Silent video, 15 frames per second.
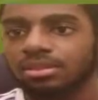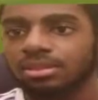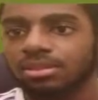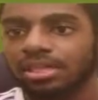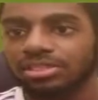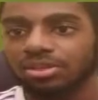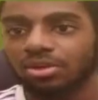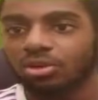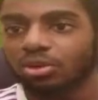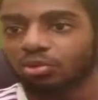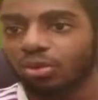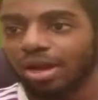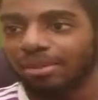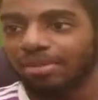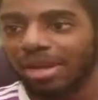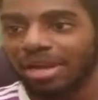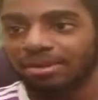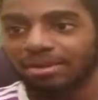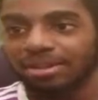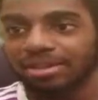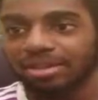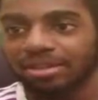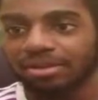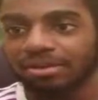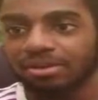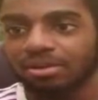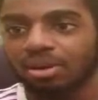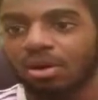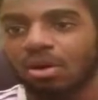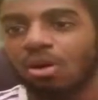That's our new right back right there.
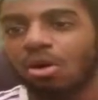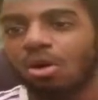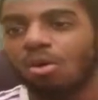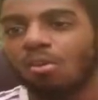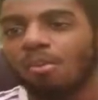Oh